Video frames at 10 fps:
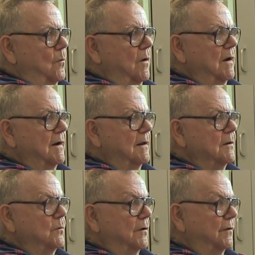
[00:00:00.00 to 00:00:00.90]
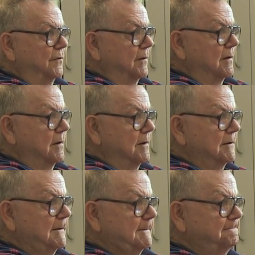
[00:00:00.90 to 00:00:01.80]
Well, in other words,
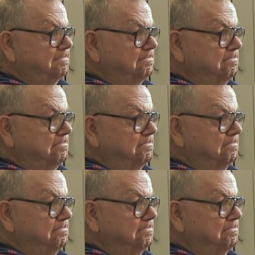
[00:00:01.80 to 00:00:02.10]
the